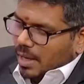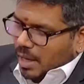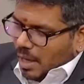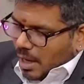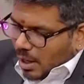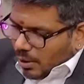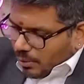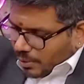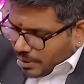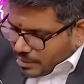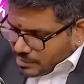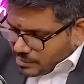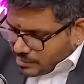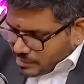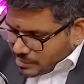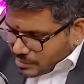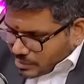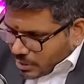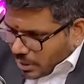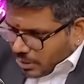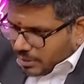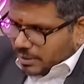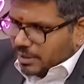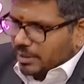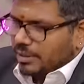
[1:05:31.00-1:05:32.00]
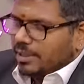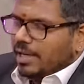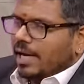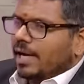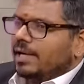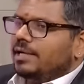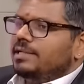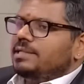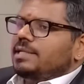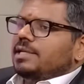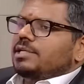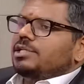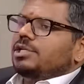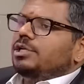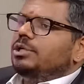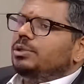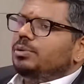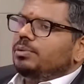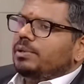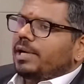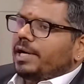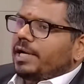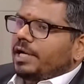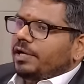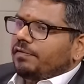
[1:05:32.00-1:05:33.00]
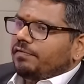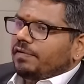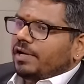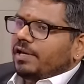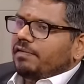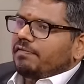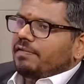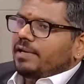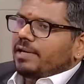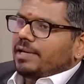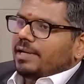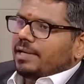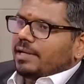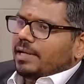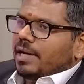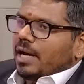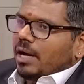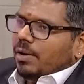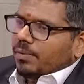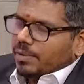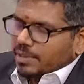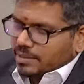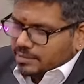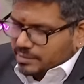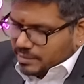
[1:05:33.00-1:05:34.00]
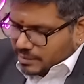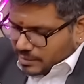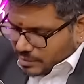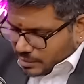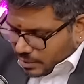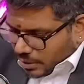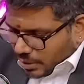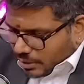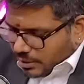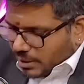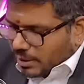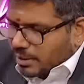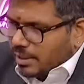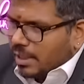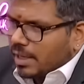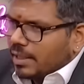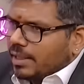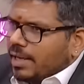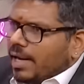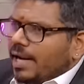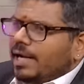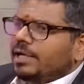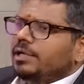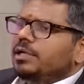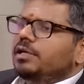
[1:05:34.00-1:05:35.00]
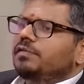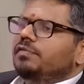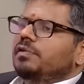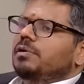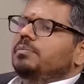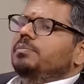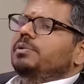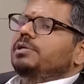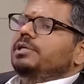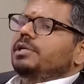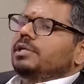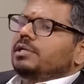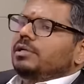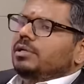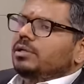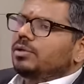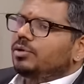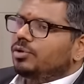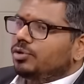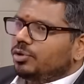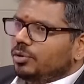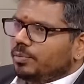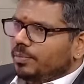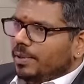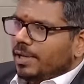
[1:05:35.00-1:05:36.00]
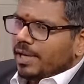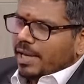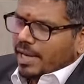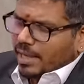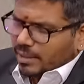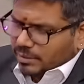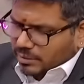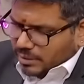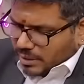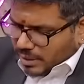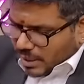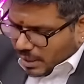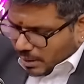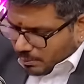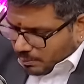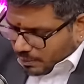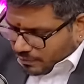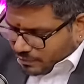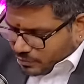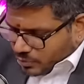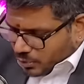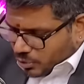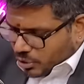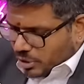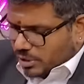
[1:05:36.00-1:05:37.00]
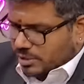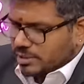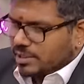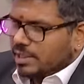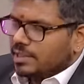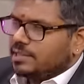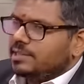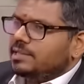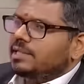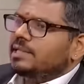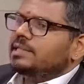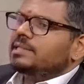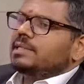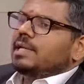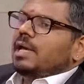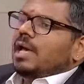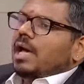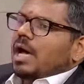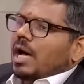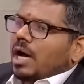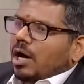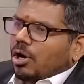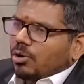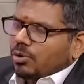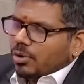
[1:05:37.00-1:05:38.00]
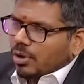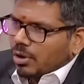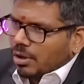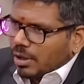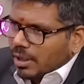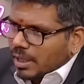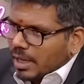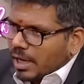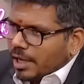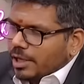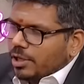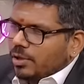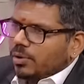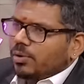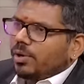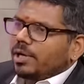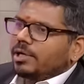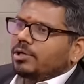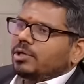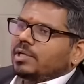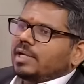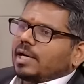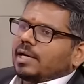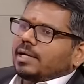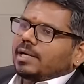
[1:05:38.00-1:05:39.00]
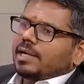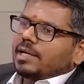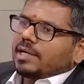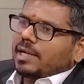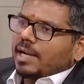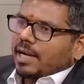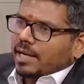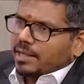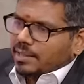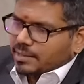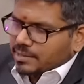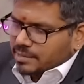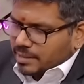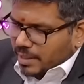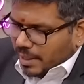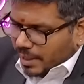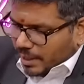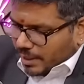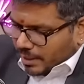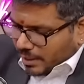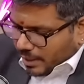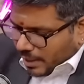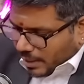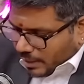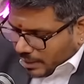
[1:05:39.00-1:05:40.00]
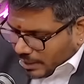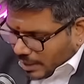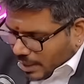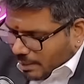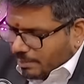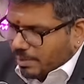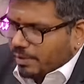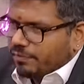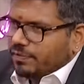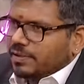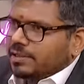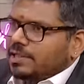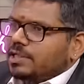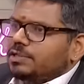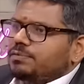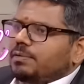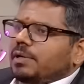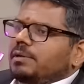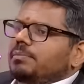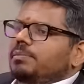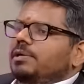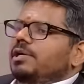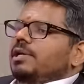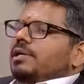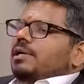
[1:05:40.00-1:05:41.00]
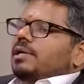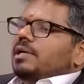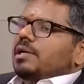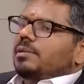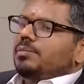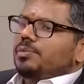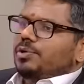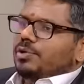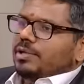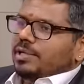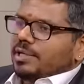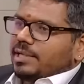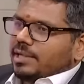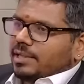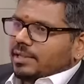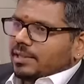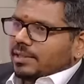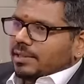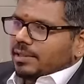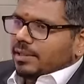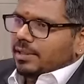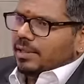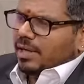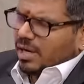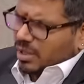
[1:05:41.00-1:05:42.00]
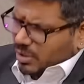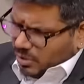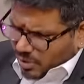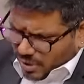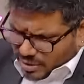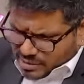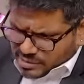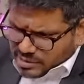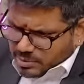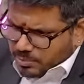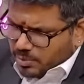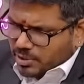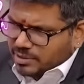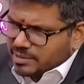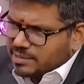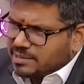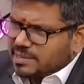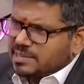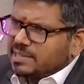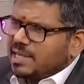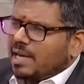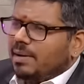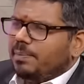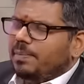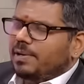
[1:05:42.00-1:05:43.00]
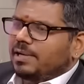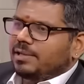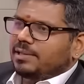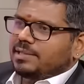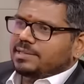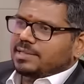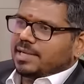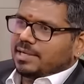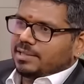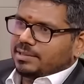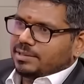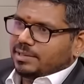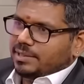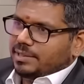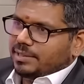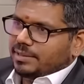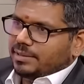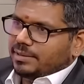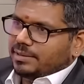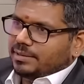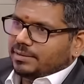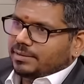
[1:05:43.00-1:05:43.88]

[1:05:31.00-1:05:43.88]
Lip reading: How does this not attract Section 295A? How does this not attract hatred for a particular group? In the name of social justice, how long are you going to target and come after this one particular community? Across the board, this has happened in this country.